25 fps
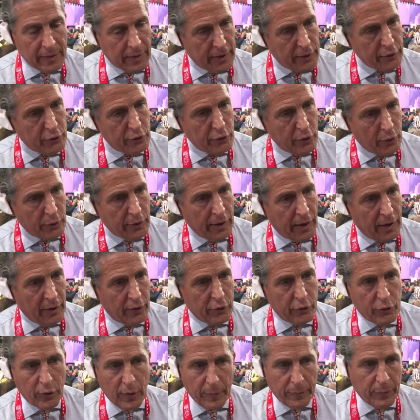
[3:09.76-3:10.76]
Let's show
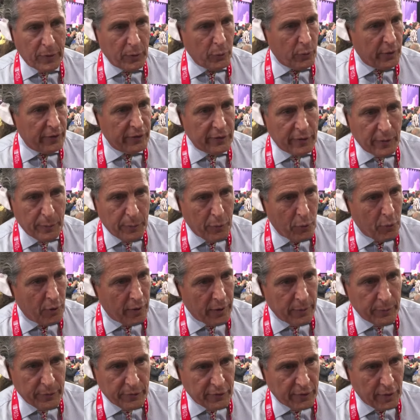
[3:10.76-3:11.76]
Donald Trump that we
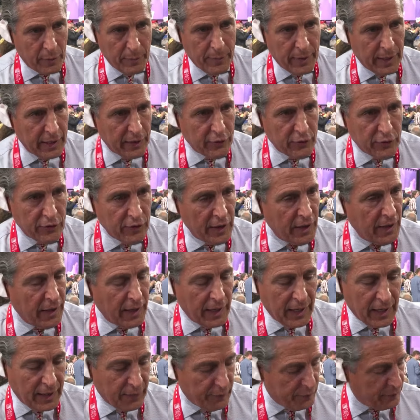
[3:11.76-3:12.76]
support him so much.
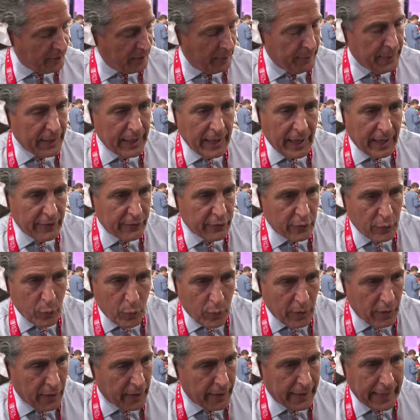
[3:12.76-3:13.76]
And if somebody has to
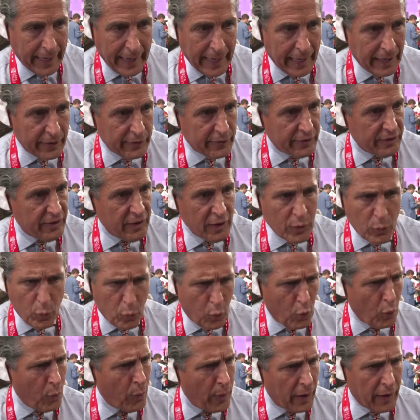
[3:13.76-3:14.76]
wear a cast,
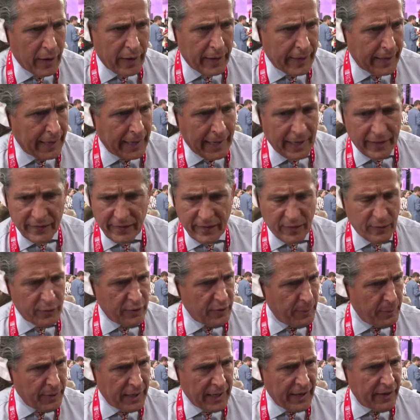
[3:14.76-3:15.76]
we'll wear a cast.
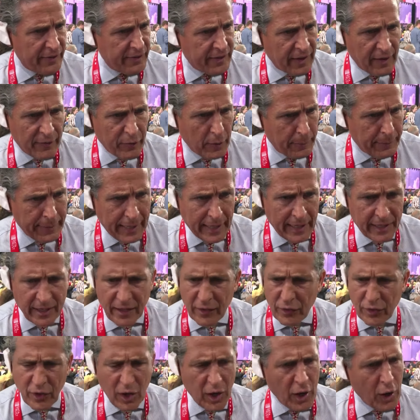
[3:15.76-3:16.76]
If somebody has to have a
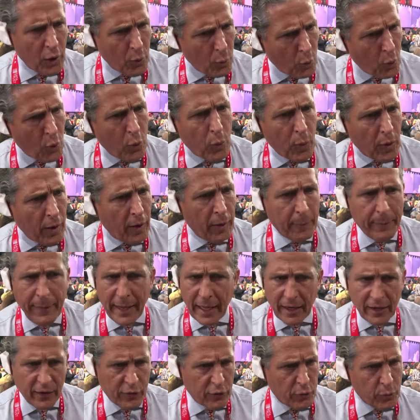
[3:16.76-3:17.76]
bandage, we'll wear a
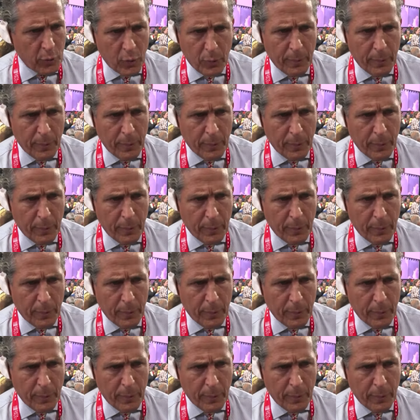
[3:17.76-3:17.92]
bandage.